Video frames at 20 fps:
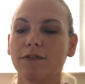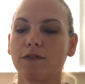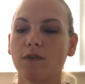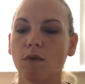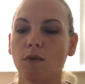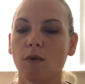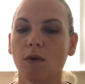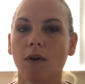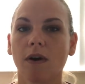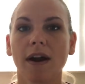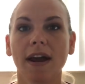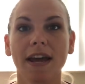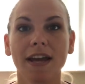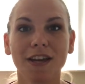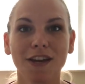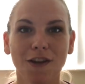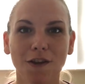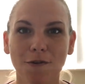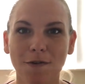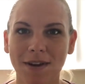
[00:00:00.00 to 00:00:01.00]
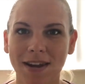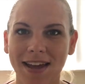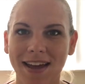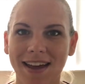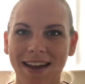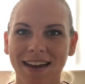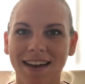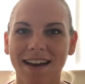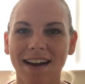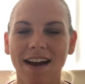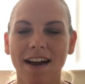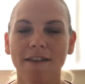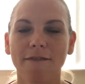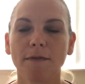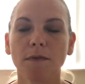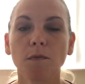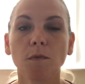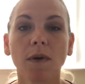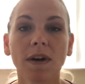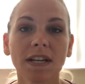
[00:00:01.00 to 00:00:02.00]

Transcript: for a Q&A. I've been